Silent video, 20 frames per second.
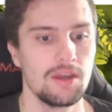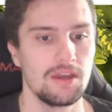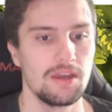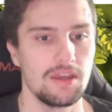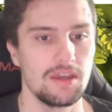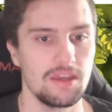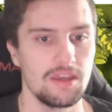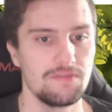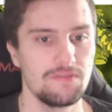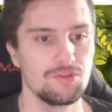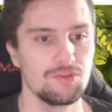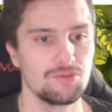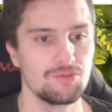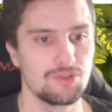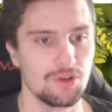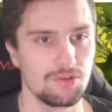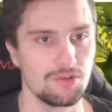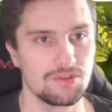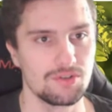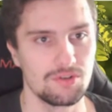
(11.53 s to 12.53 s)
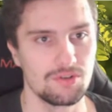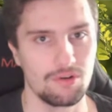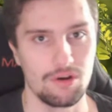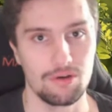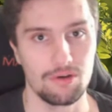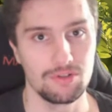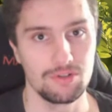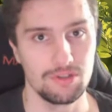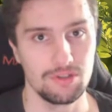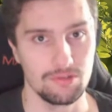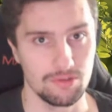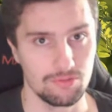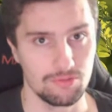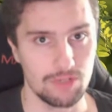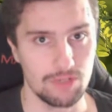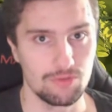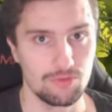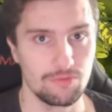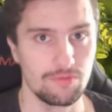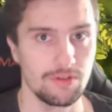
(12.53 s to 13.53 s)
if you don't know how to use
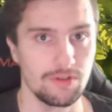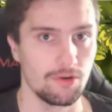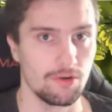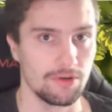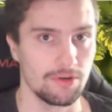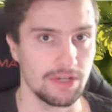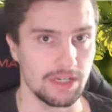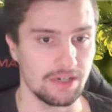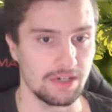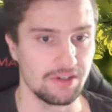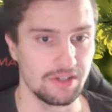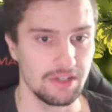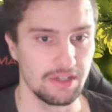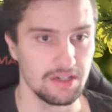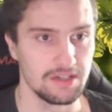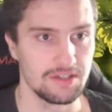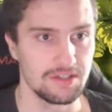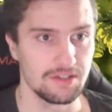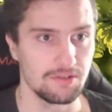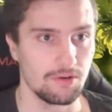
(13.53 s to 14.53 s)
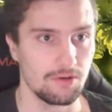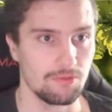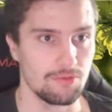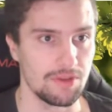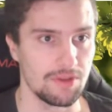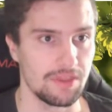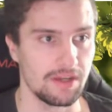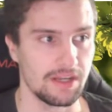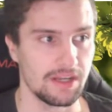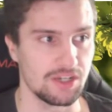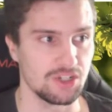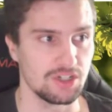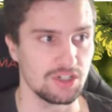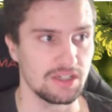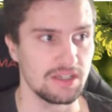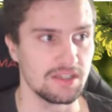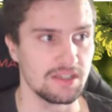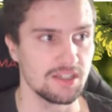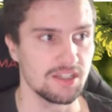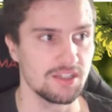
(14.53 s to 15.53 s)
retrofit or Dagger Hilt or what that
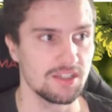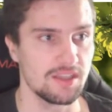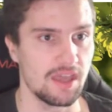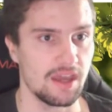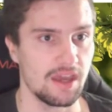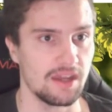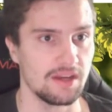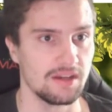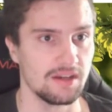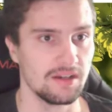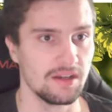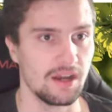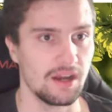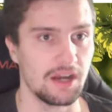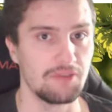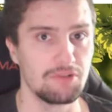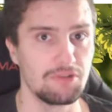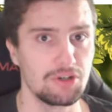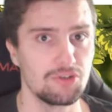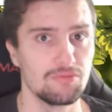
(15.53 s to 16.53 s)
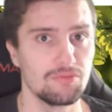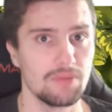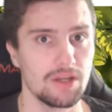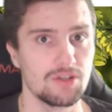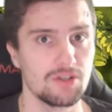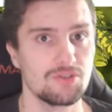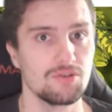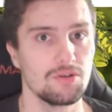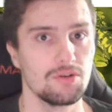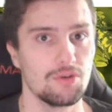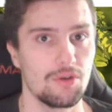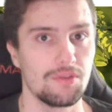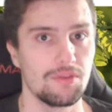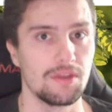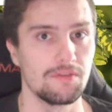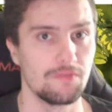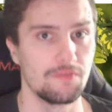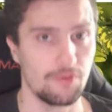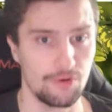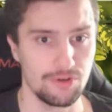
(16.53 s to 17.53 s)
actually is, then I recommend to learn
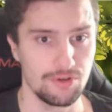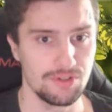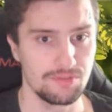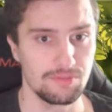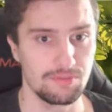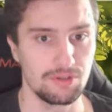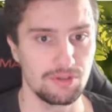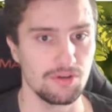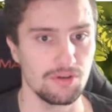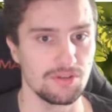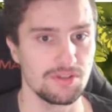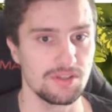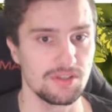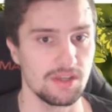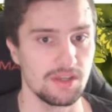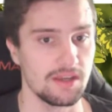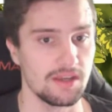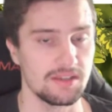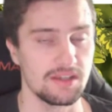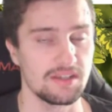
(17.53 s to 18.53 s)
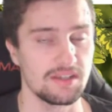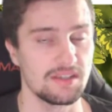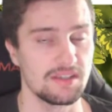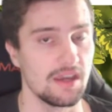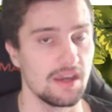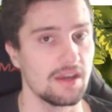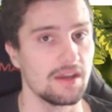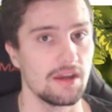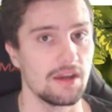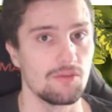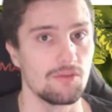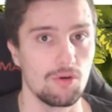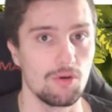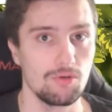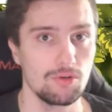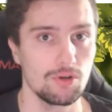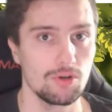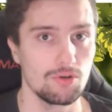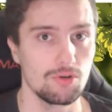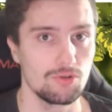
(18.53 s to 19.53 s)
that first, because as I said, I
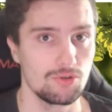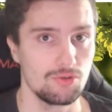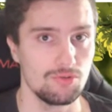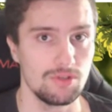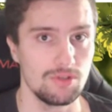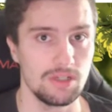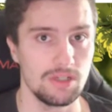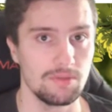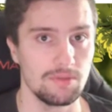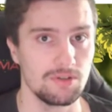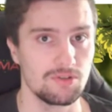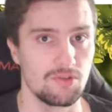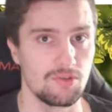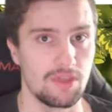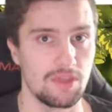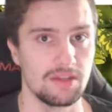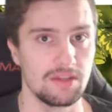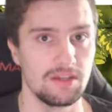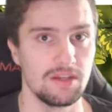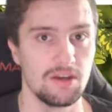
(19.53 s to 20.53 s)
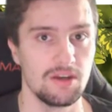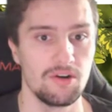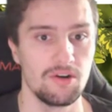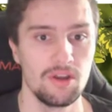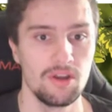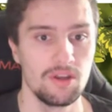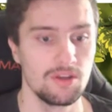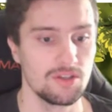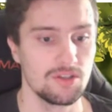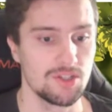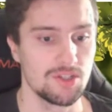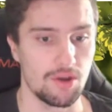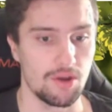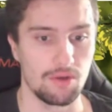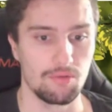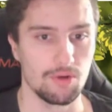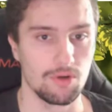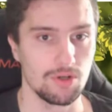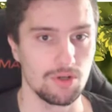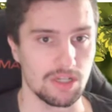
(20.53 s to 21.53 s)
won't go too deep into that here, so
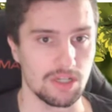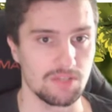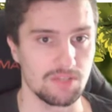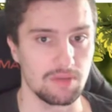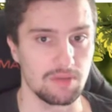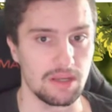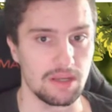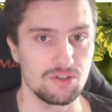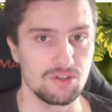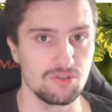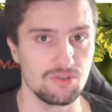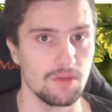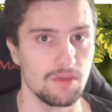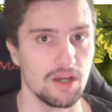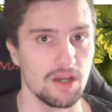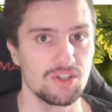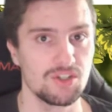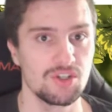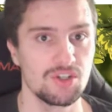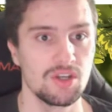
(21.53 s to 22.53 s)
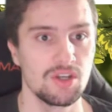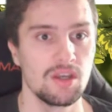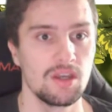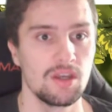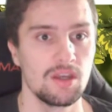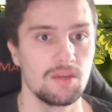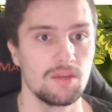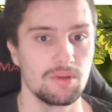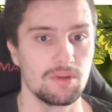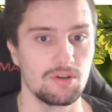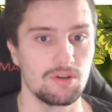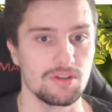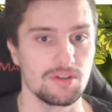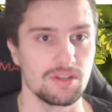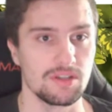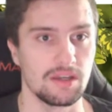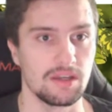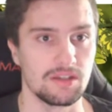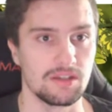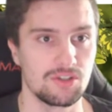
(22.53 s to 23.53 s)
I won't explain too much.
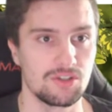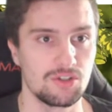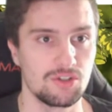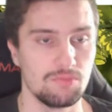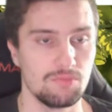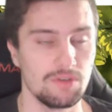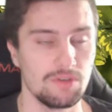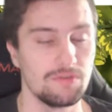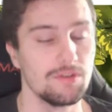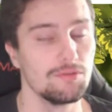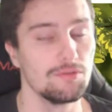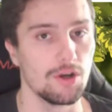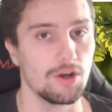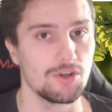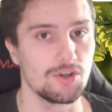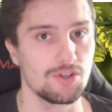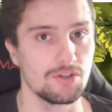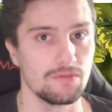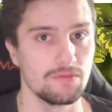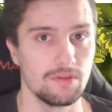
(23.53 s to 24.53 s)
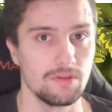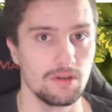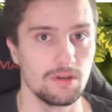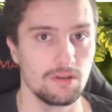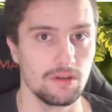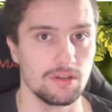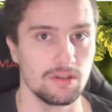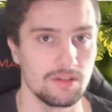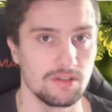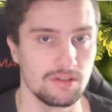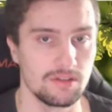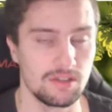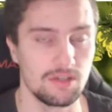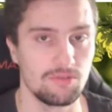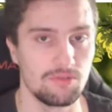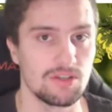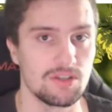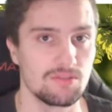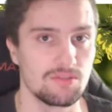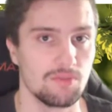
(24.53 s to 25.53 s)
Because I assume if you watch a
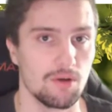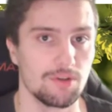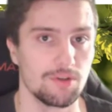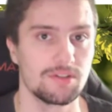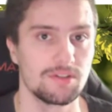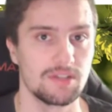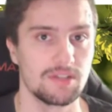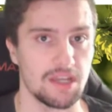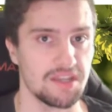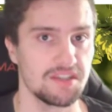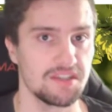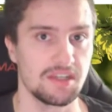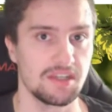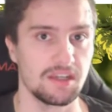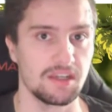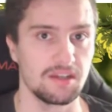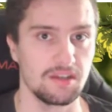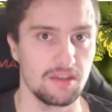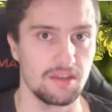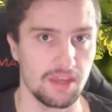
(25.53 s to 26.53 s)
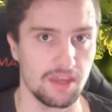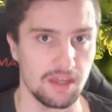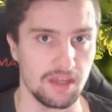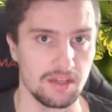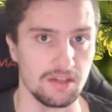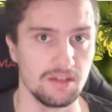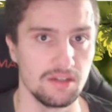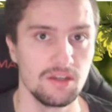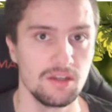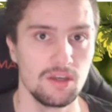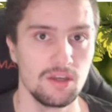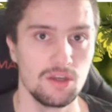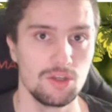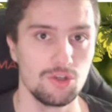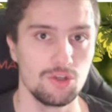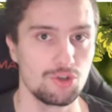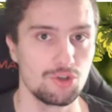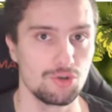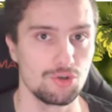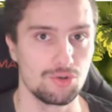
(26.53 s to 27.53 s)
series about testing, then
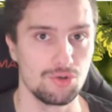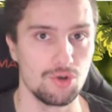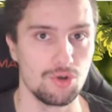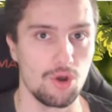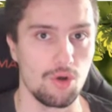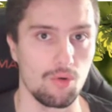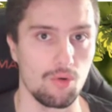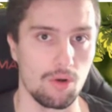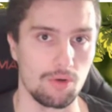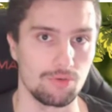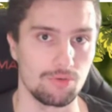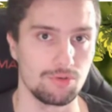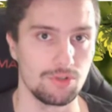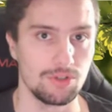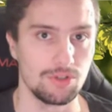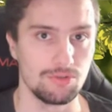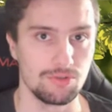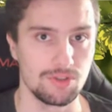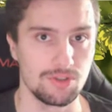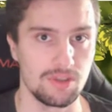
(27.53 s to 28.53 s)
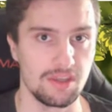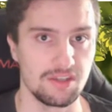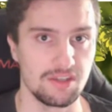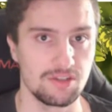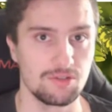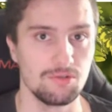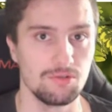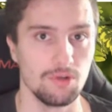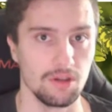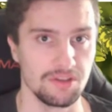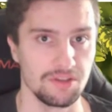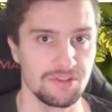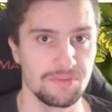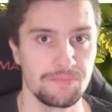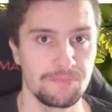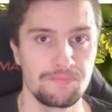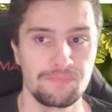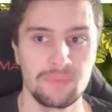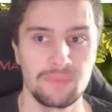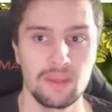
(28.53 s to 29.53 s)
you should know how to use these
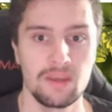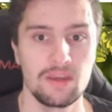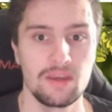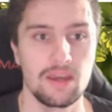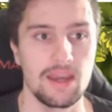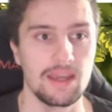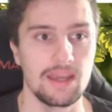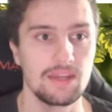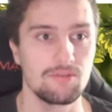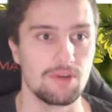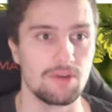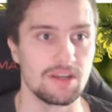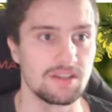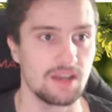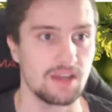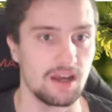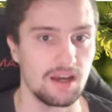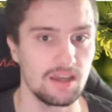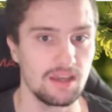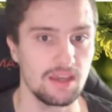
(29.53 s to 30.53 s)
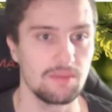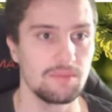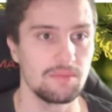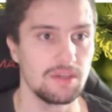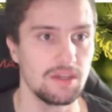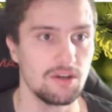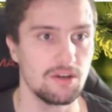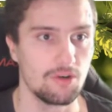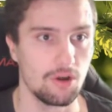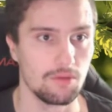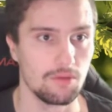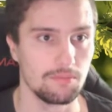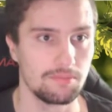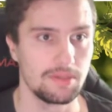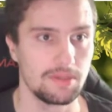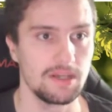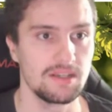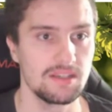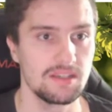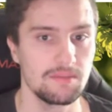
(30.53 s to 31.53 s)
tools. Anyways, I am here on
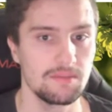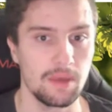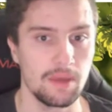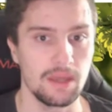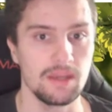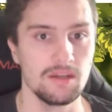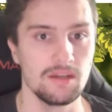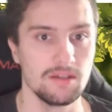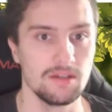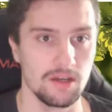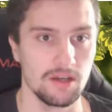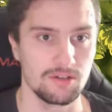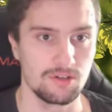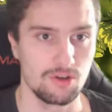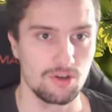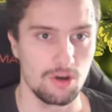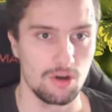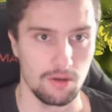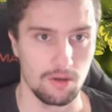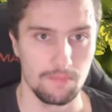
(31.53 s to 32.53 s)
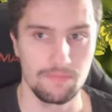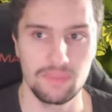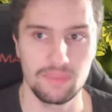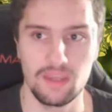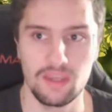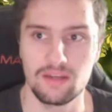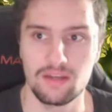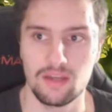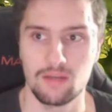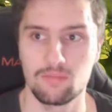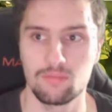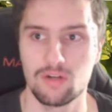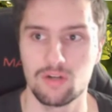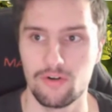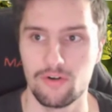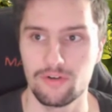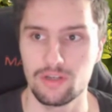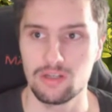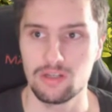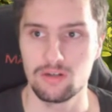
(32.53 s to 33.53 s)
pixabay.com and I'm
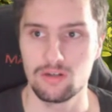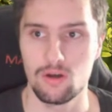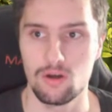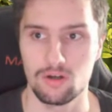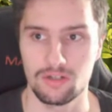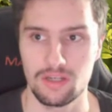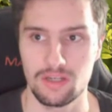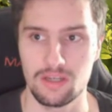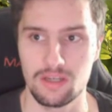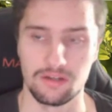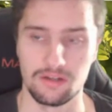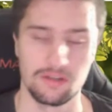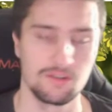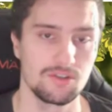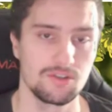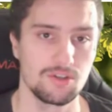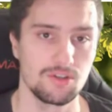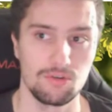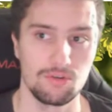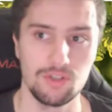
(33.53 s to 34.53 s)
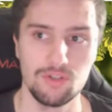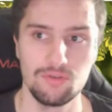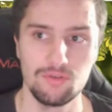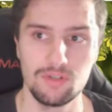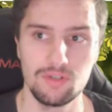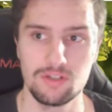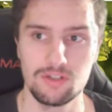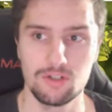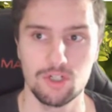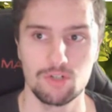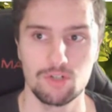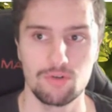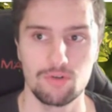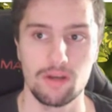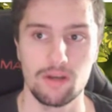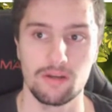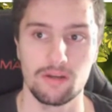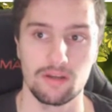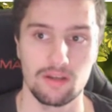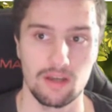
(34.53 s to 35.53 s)
currently logged in. So you need to
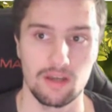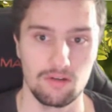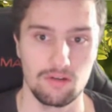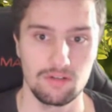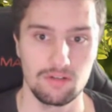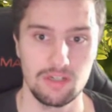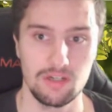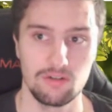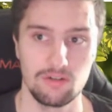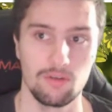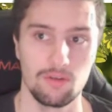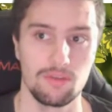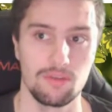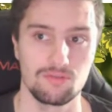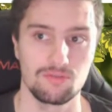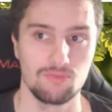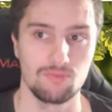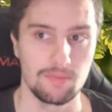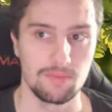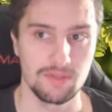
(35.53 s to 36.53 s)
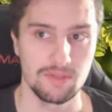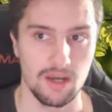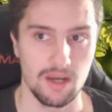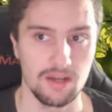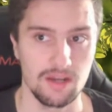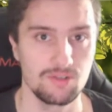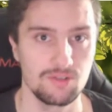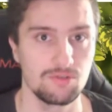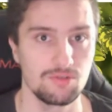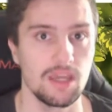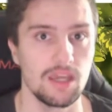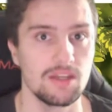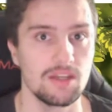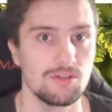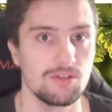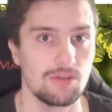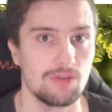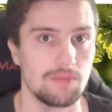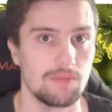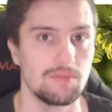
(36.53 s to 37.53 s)
create an account here on this website to
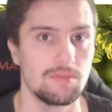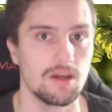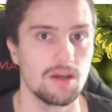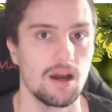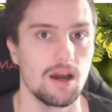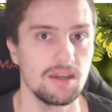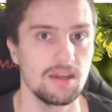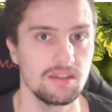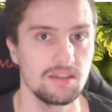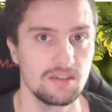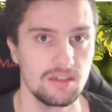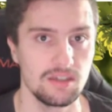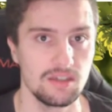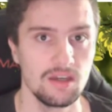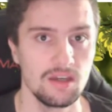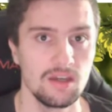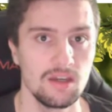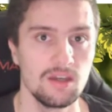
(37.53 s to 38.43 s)
get your API key